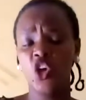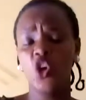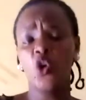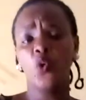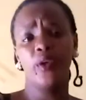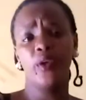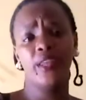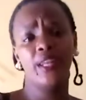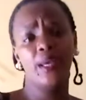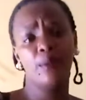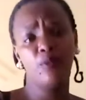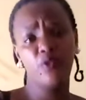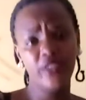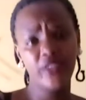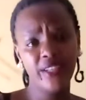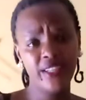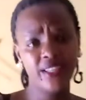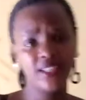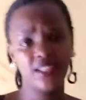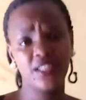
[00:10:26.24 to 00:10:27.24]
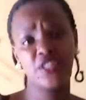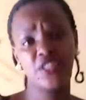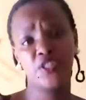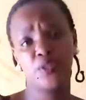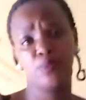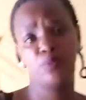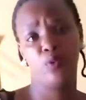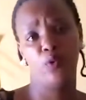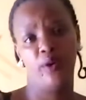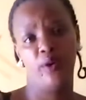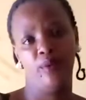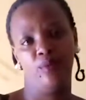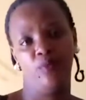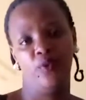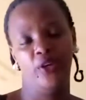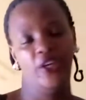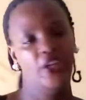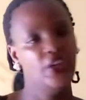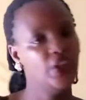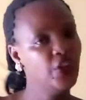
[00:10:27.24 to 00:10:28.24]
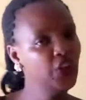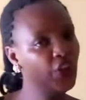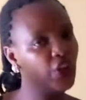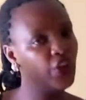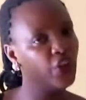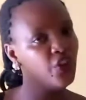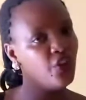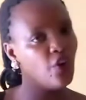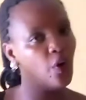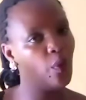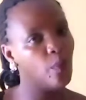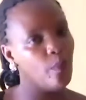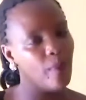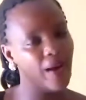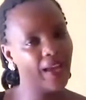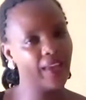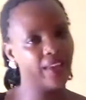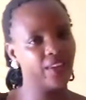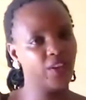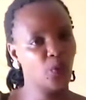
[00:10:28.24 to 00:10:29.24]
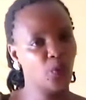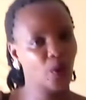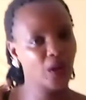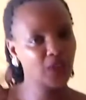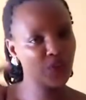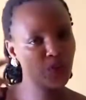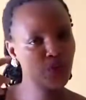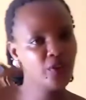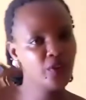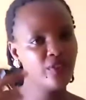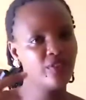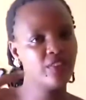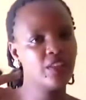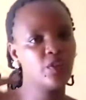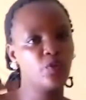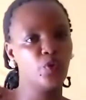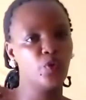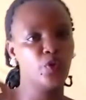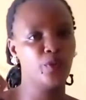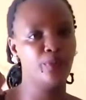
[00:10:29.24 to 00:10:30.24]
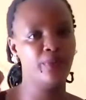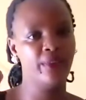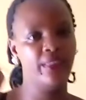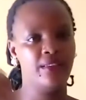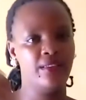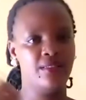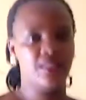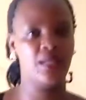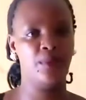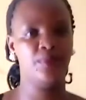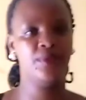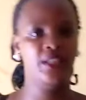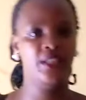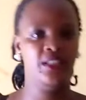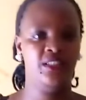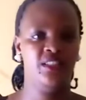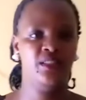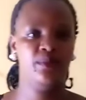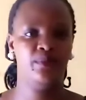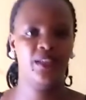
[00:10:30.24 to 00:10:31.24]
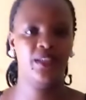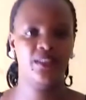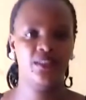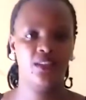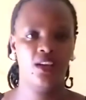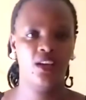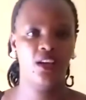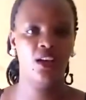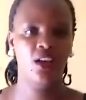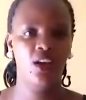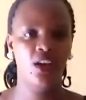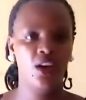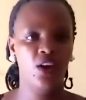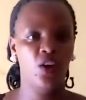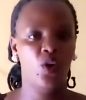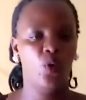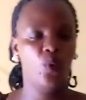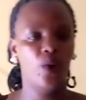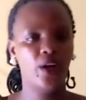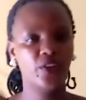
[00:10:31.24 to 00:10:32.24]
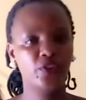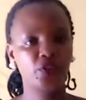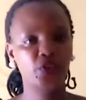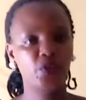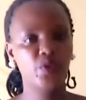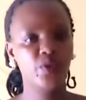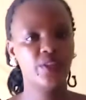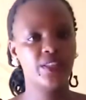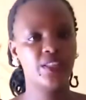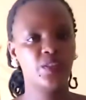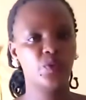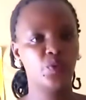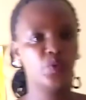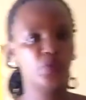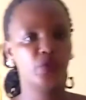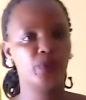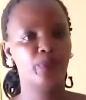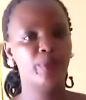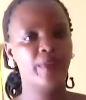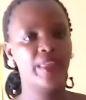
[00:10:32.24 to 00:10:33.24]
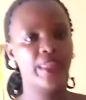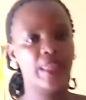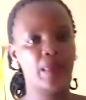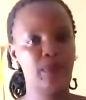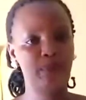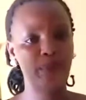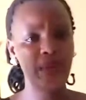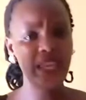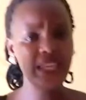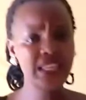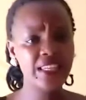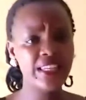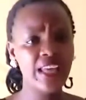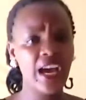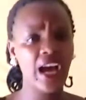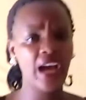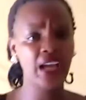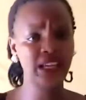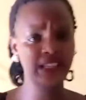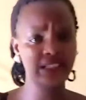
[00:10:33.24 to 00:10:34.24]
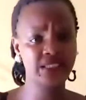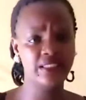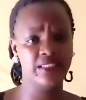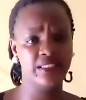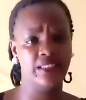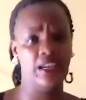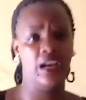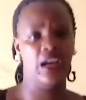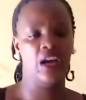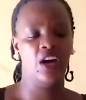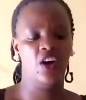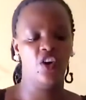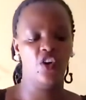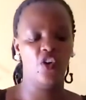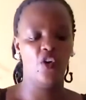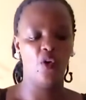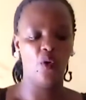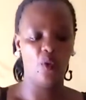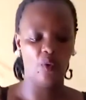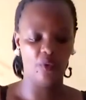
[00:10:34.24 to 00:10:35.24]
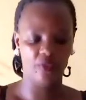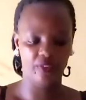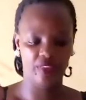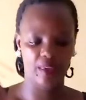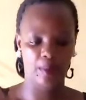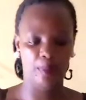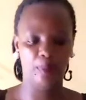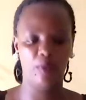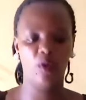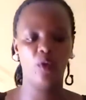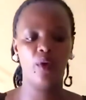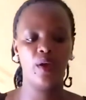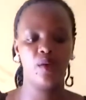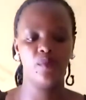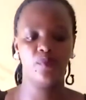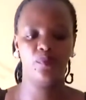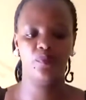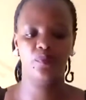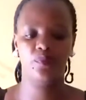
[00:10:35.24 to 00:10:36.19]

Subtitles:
When I'm reading this poem, in your mind, what do you think would be the subject matter? What do you think would be the main idea of the poem?